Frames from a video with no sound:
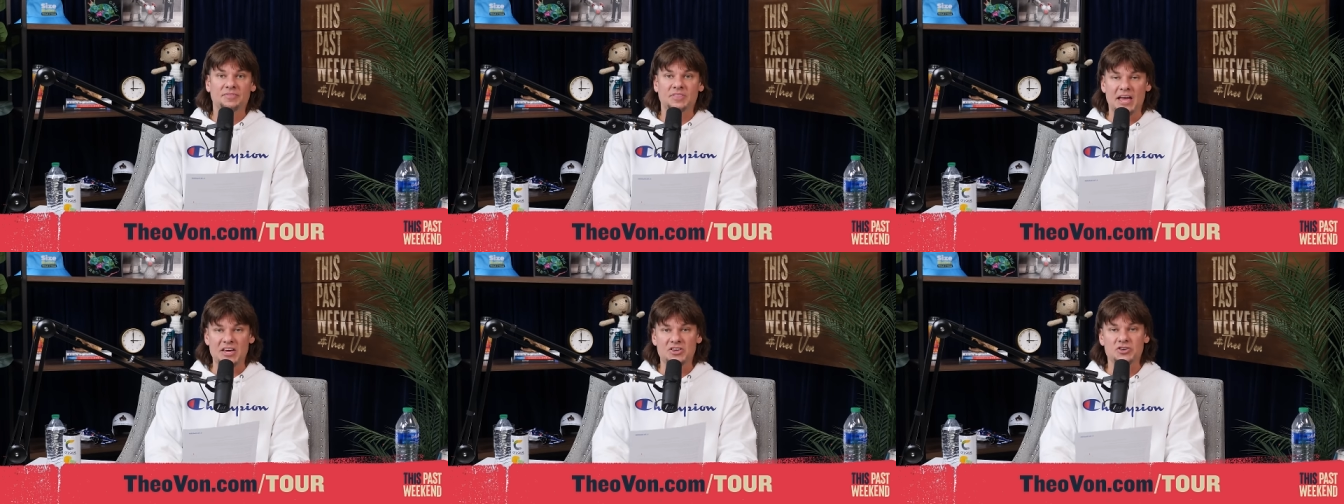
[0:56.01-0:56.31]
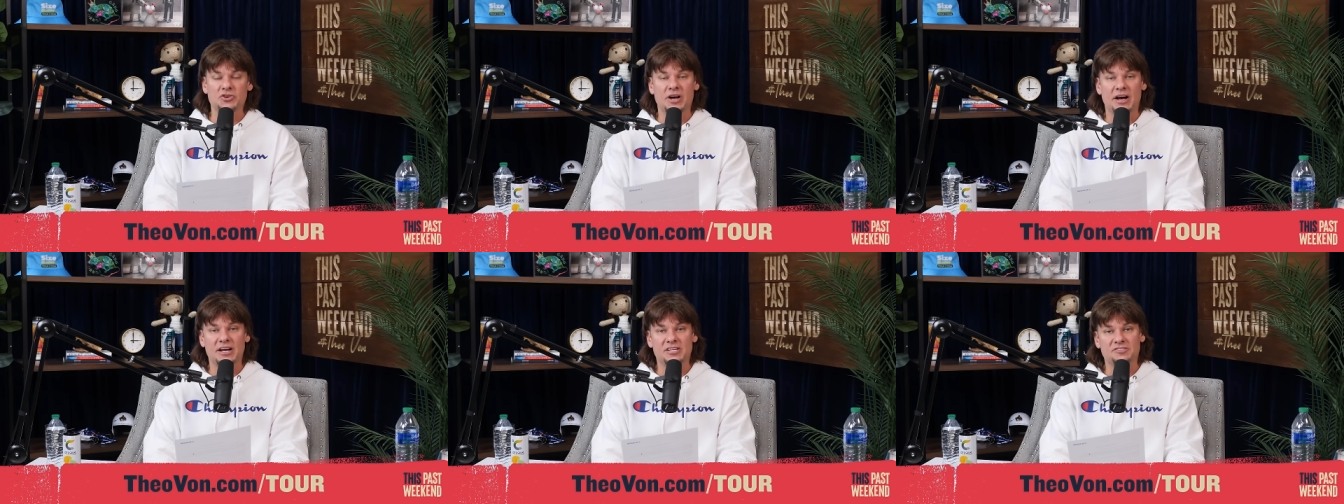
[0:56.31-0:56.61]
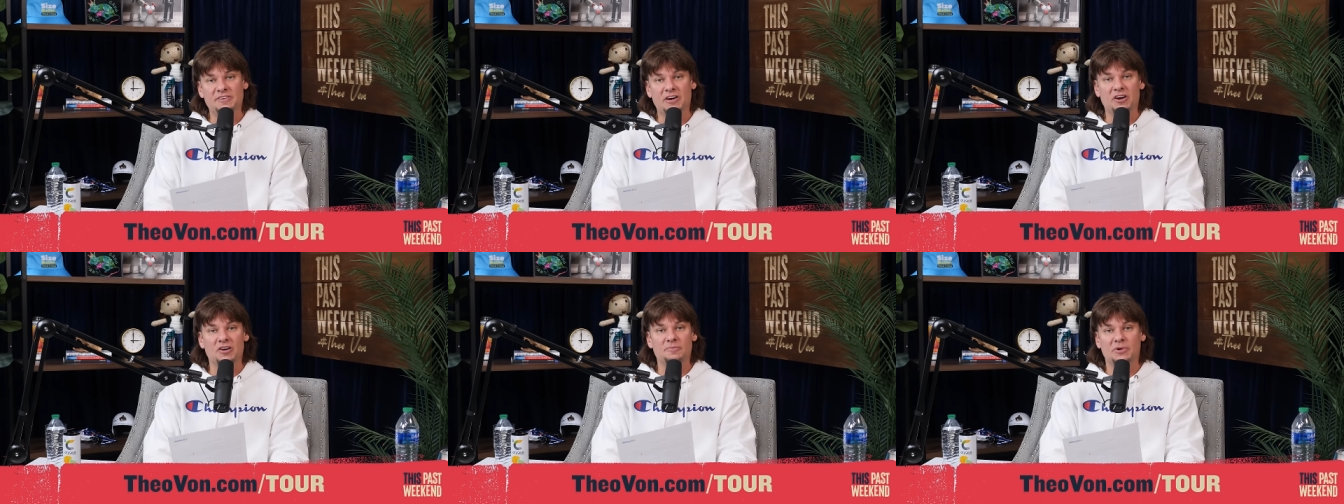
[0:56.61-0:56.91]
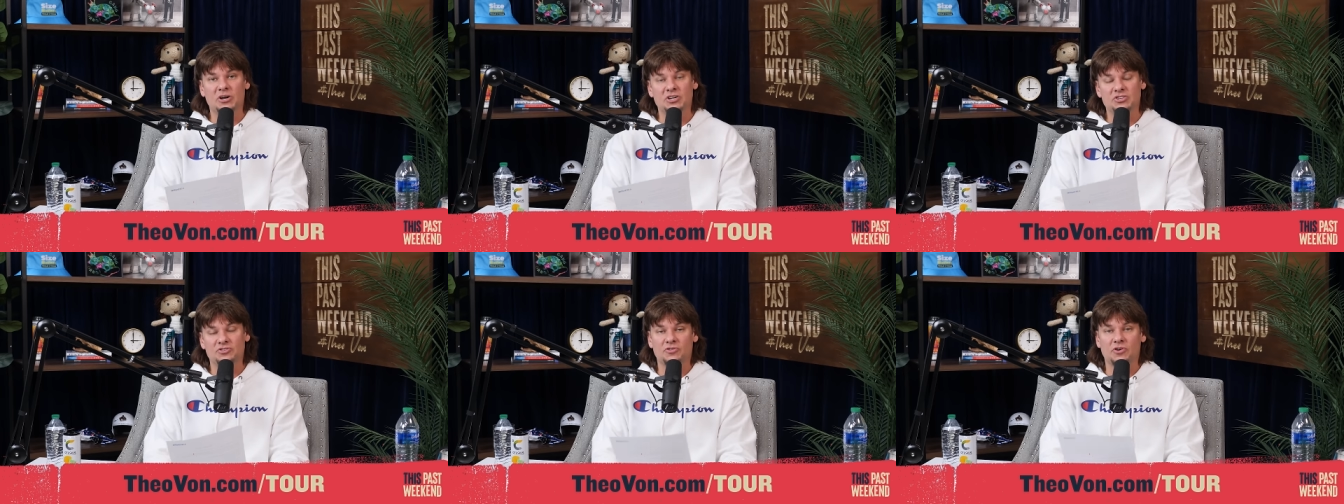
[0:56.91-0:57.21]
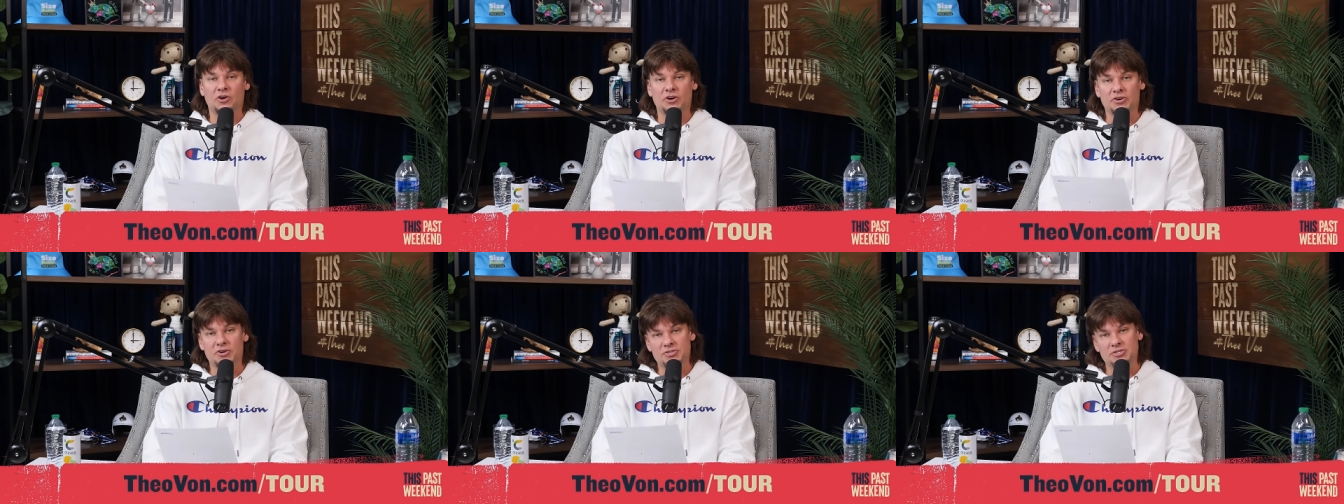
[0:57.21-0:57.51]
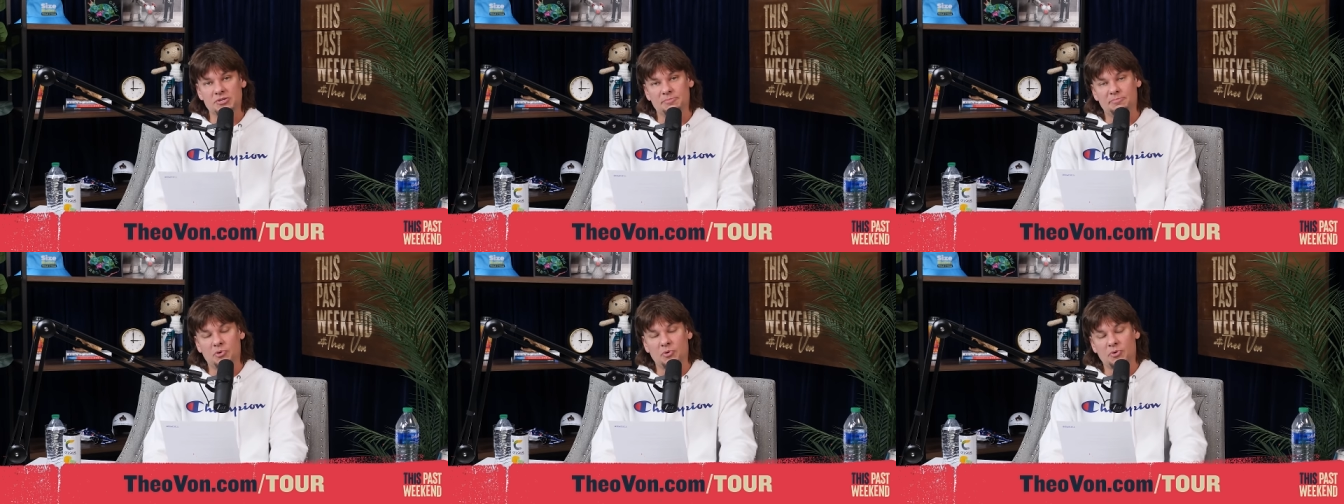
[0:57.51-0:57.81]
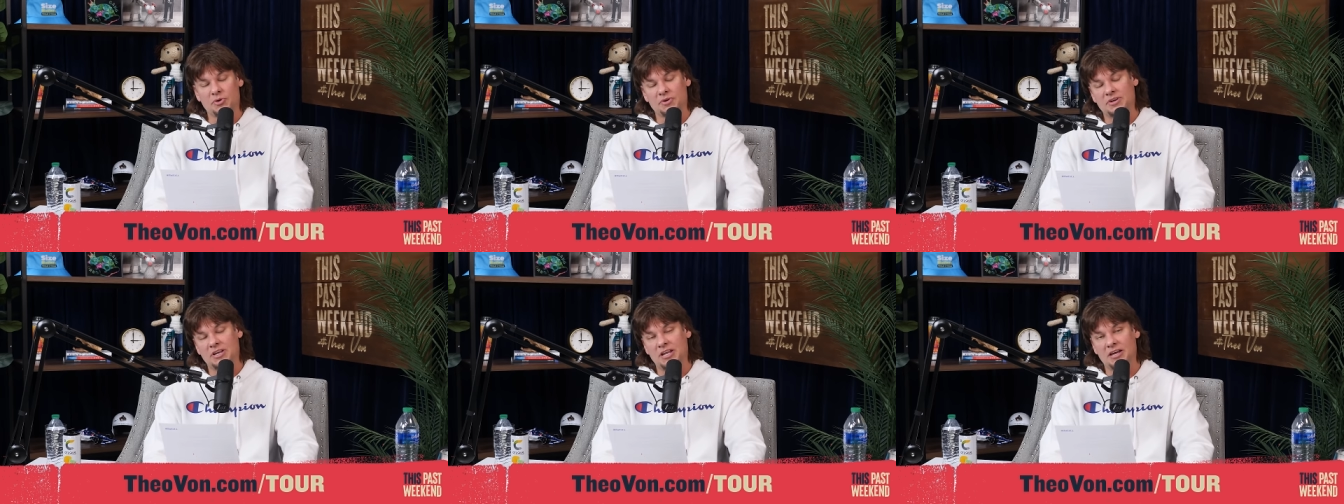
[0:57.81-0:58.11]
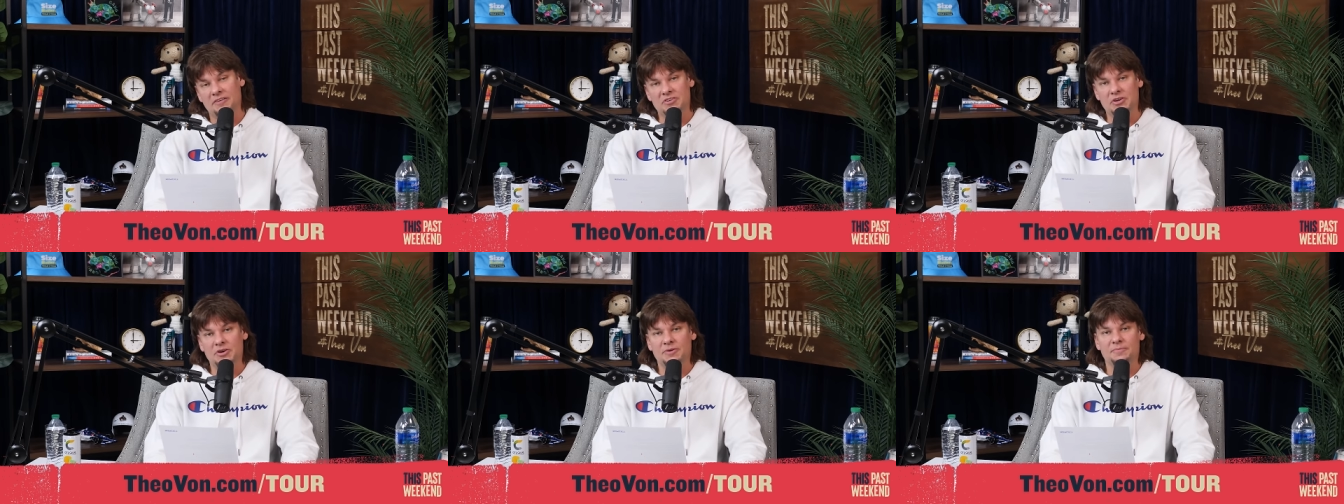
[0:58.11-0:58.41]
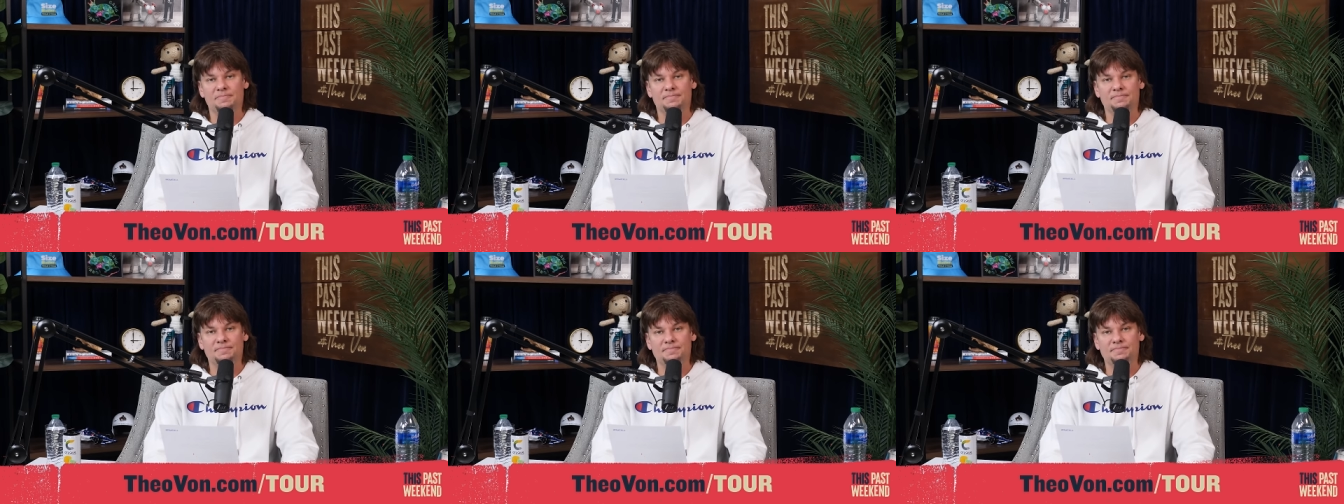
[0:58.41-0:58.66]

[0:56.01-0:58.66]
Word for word: Thank you guys very much for all your support. Love you.